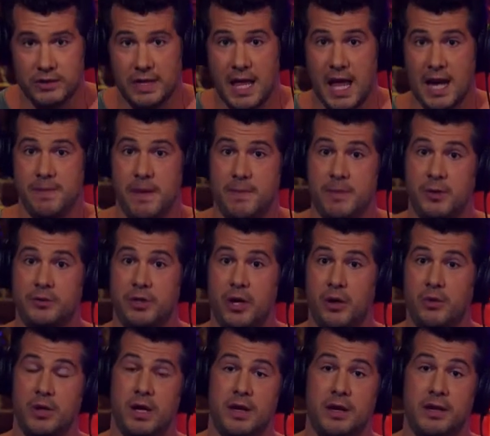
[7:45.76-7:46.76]
A lot of people
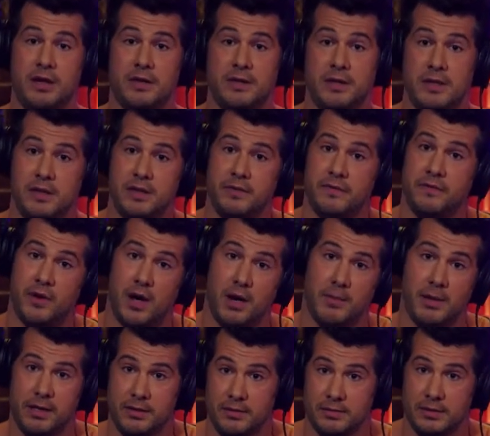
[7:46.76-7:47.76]
don't consider that
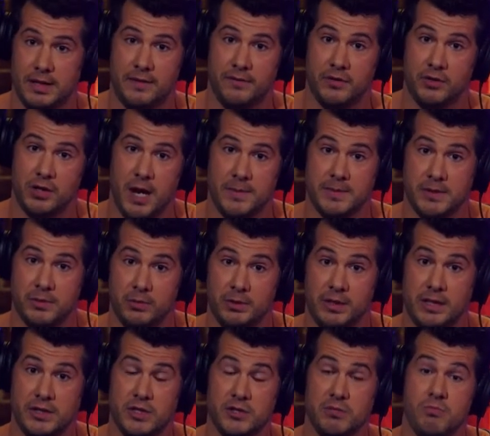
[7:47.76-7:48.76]
farming land for crops
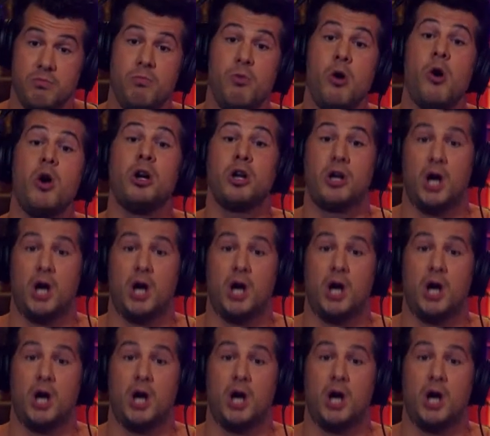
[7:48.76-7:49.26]
releases more